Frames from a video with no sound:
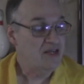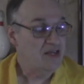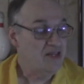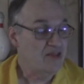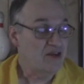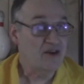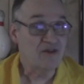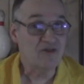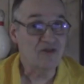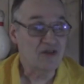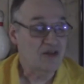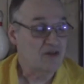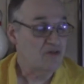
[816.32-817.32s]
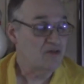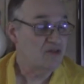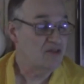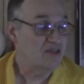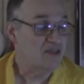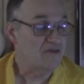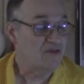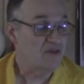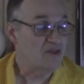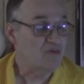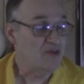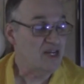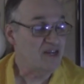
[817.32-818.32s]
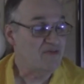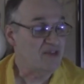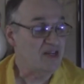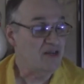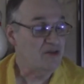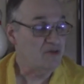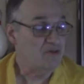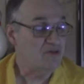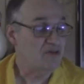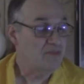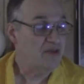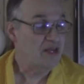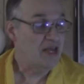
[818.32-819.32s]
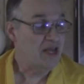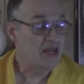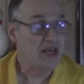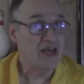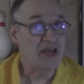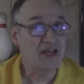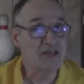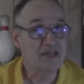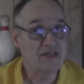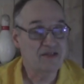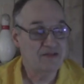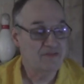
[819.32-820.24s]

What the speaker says: And the article goes, the first week of the News and